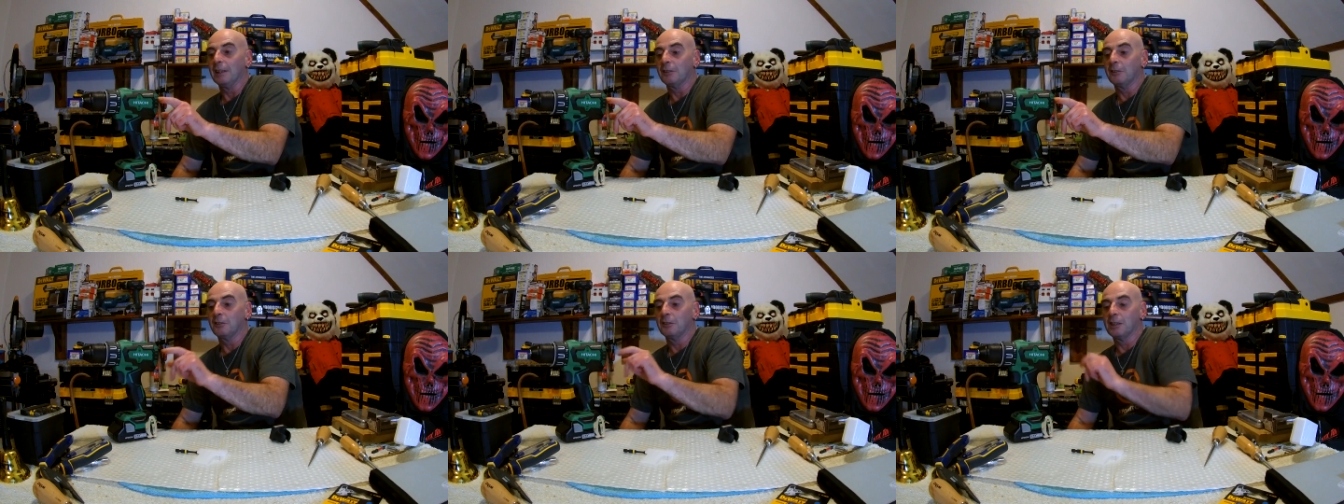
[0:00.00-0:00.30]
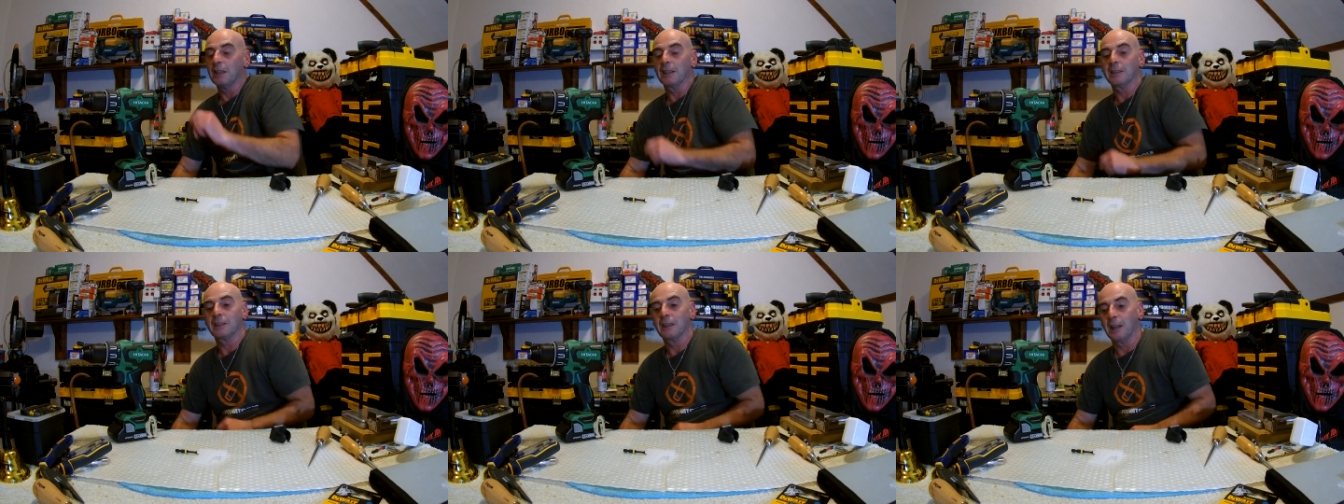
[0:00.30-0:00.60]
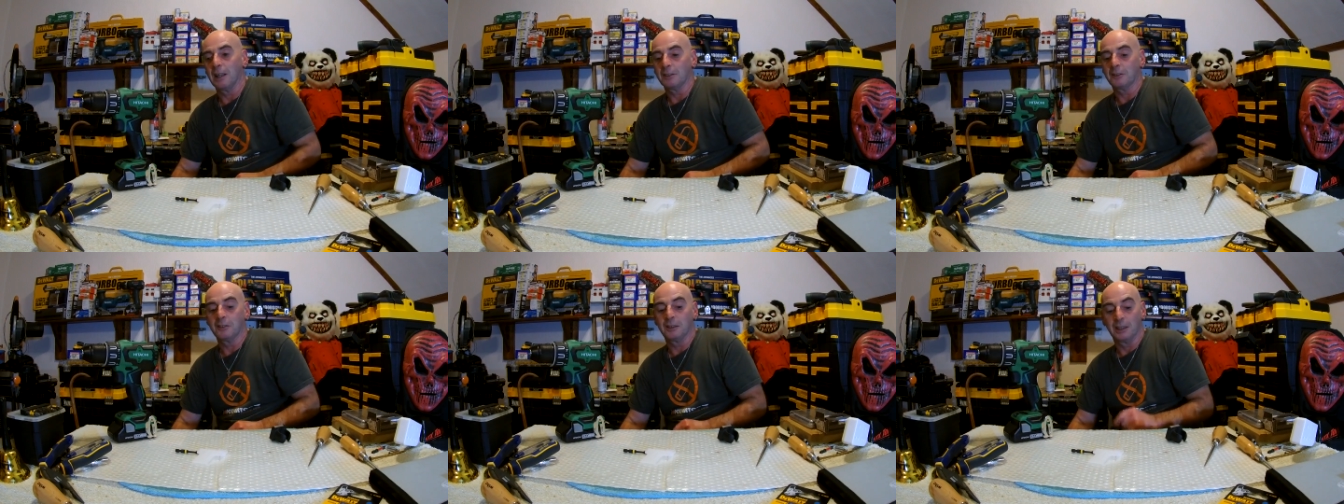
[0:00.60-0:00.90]
this is the
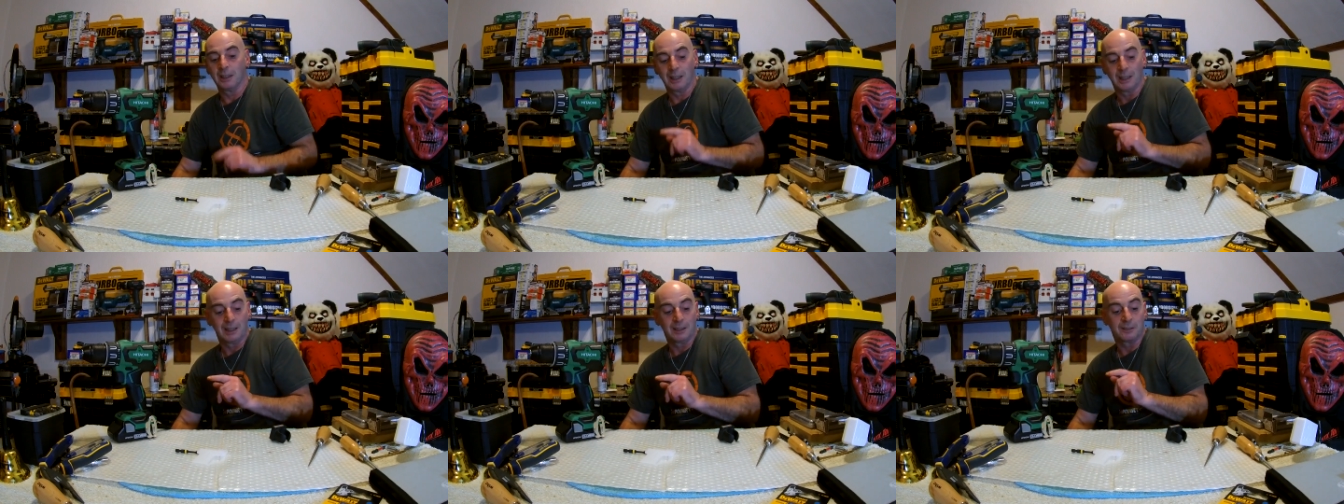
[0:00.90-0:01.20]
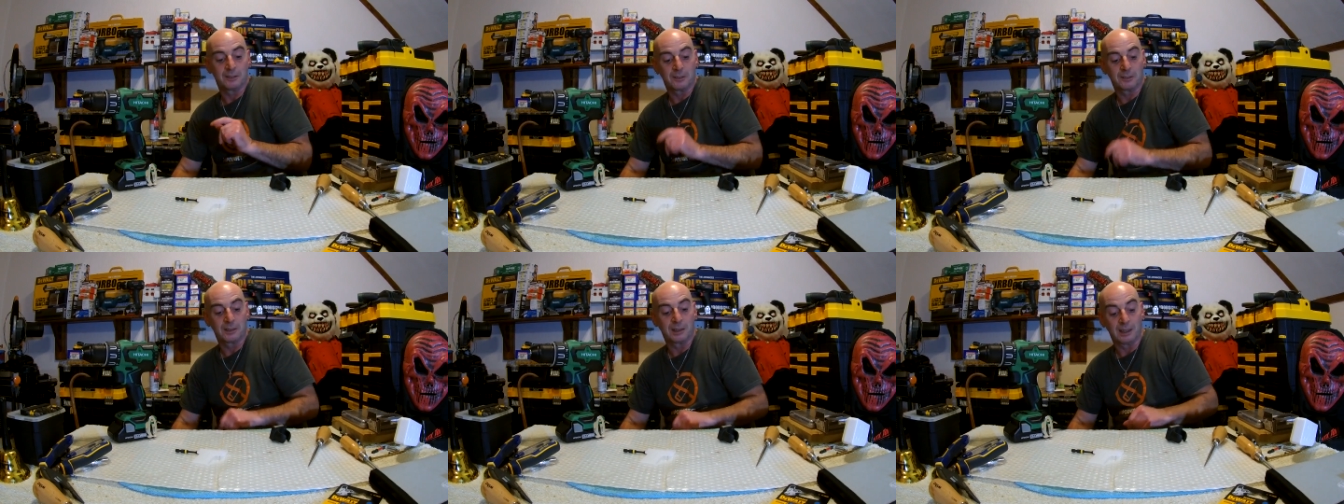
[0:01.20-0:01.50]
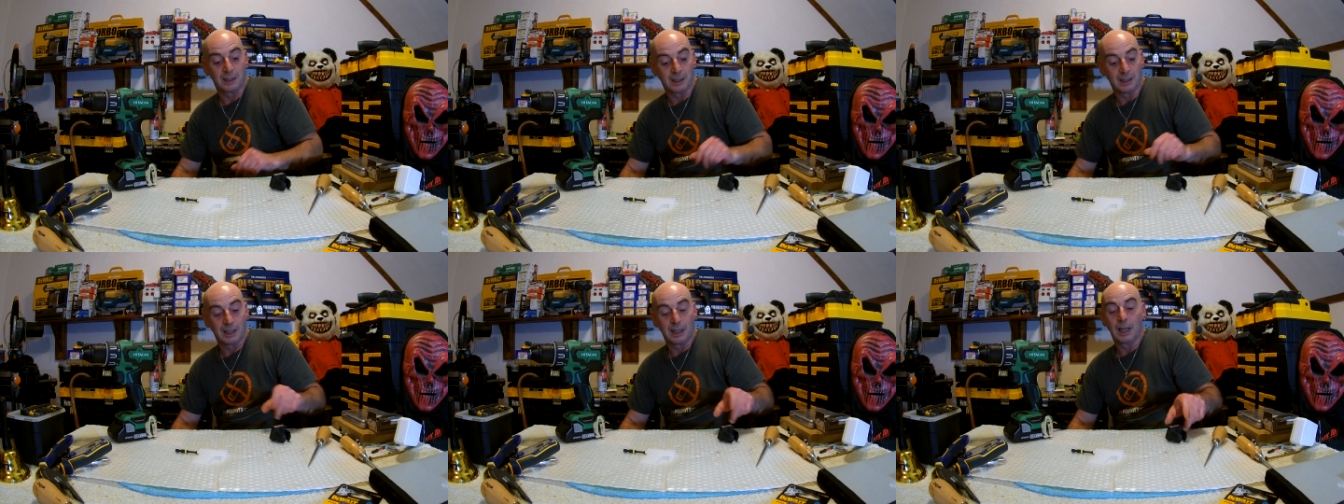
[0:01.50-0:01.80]
Hitachi, and as I
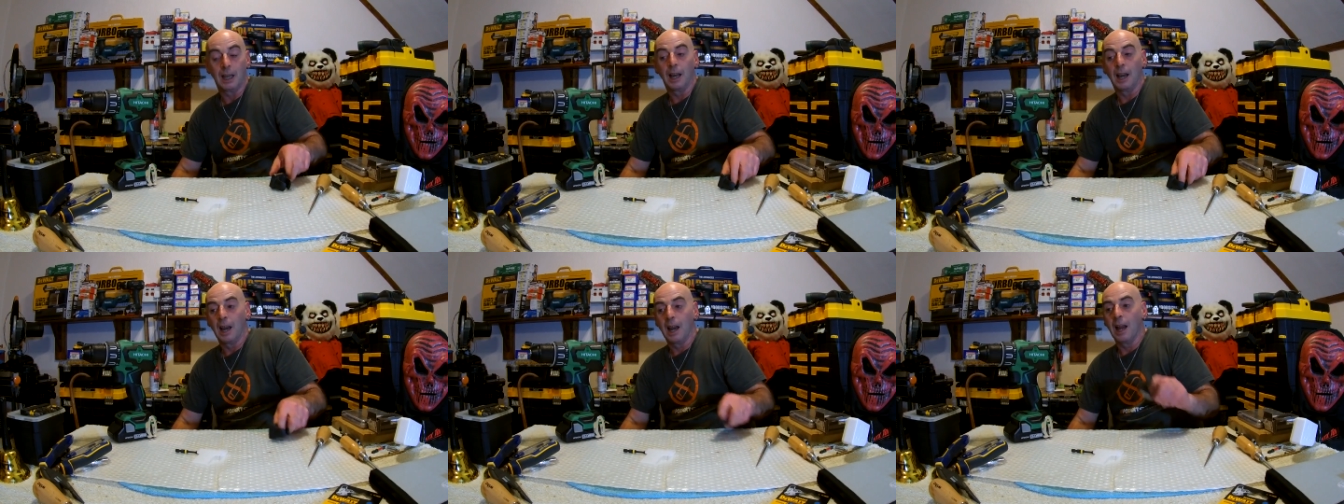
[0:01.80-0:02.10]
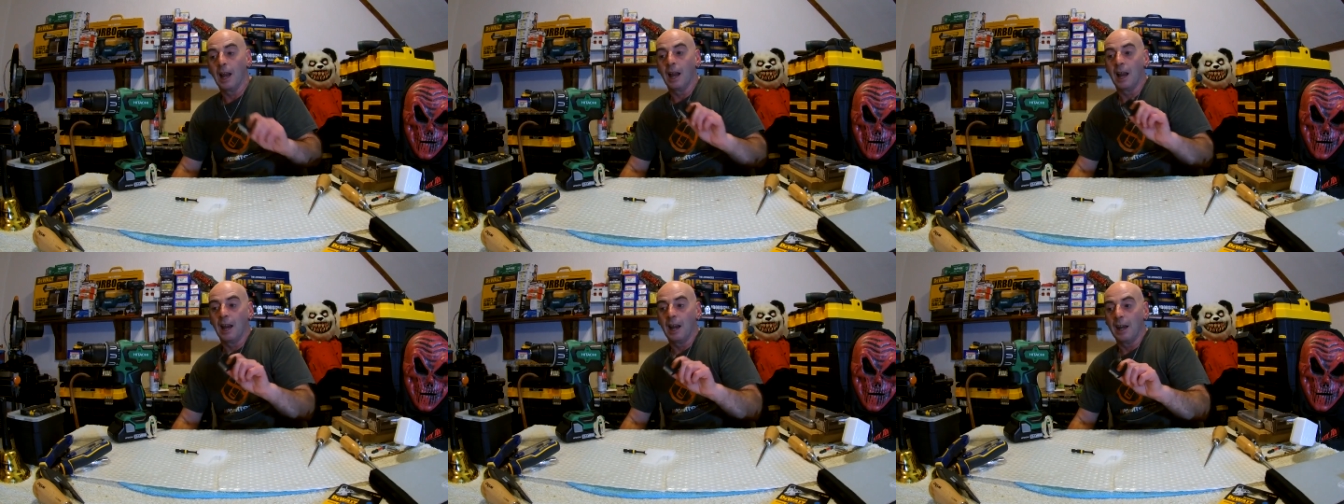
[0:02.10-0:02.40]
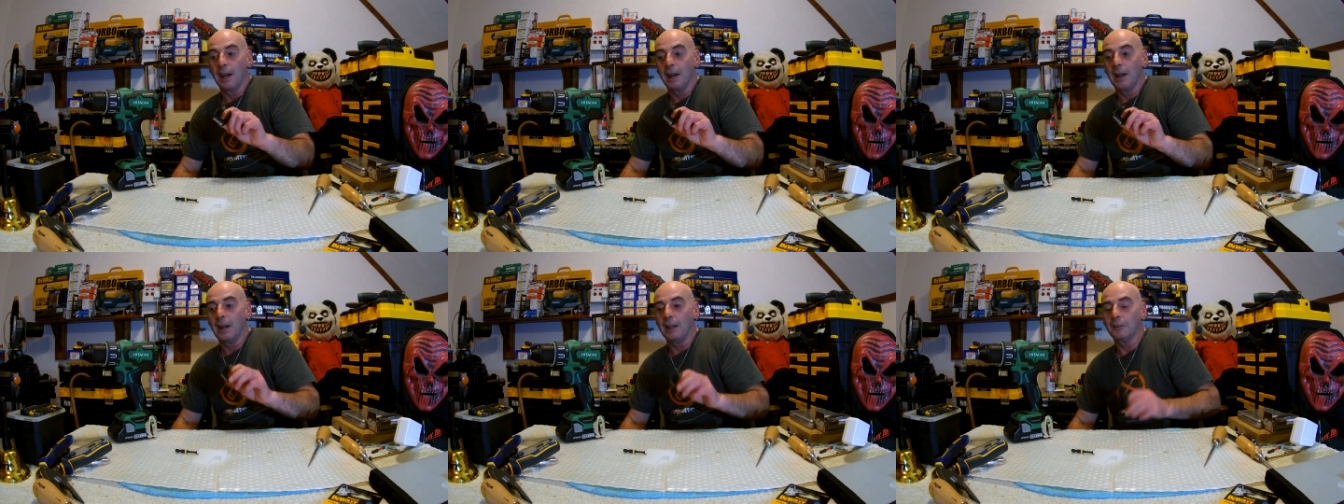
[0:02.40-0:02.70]
say,
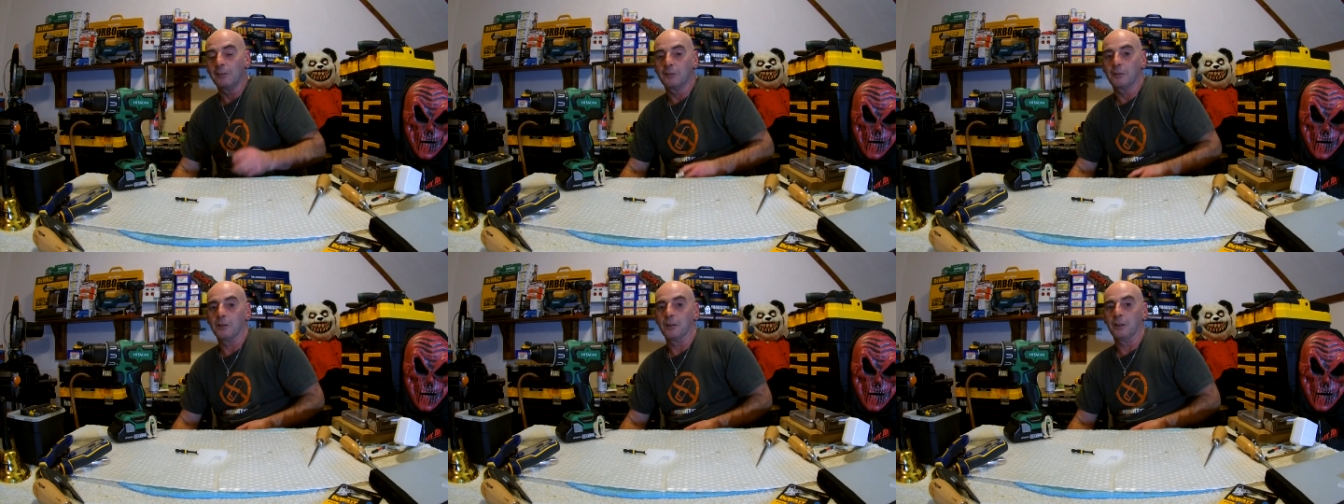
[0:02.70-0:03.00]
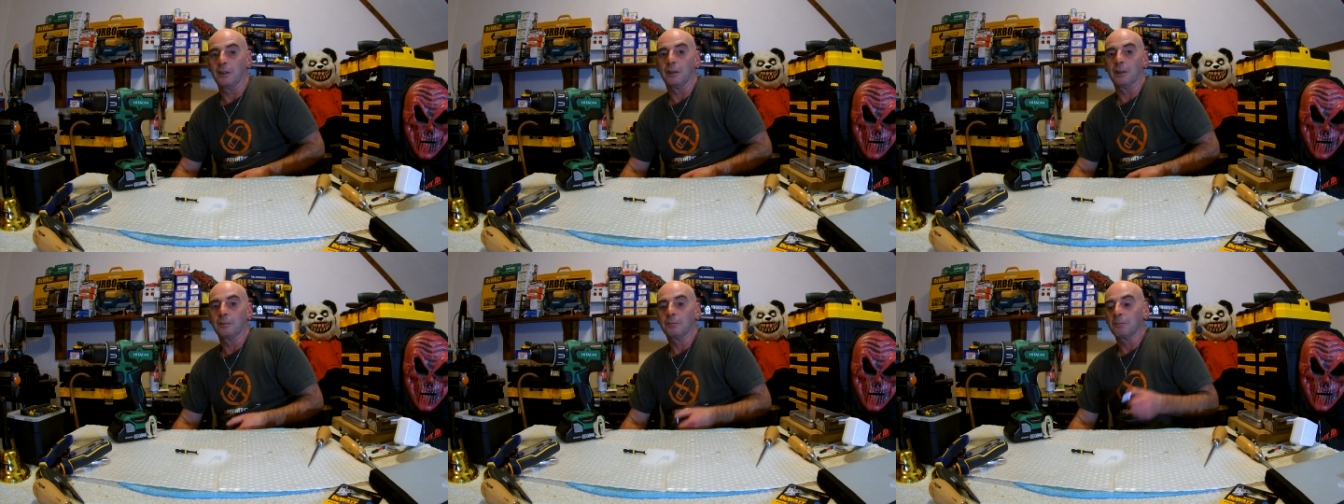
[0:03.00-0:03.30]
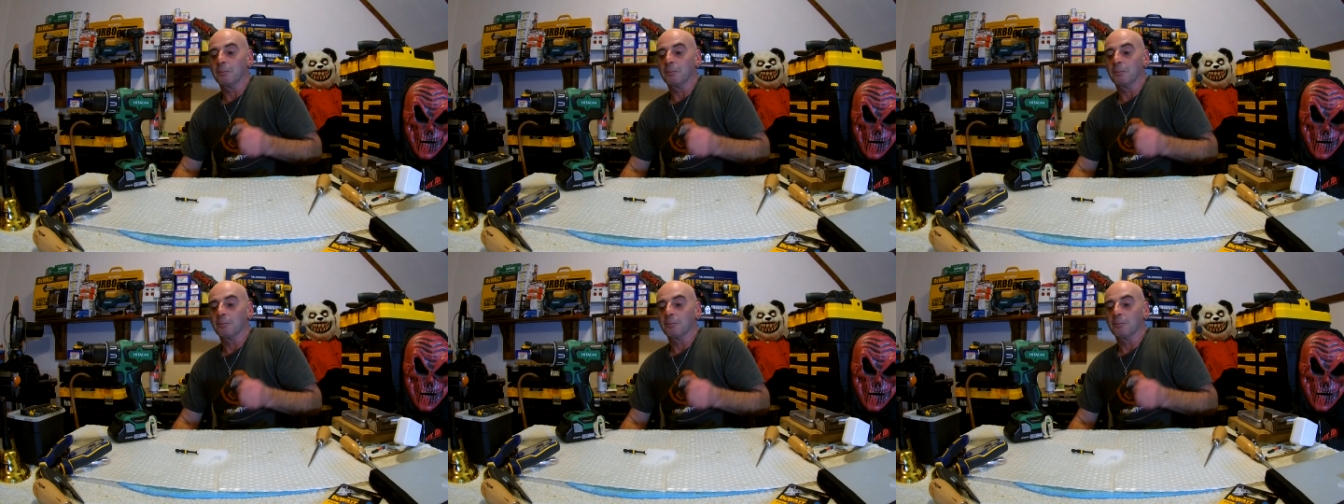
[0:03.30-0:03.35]
nice drill.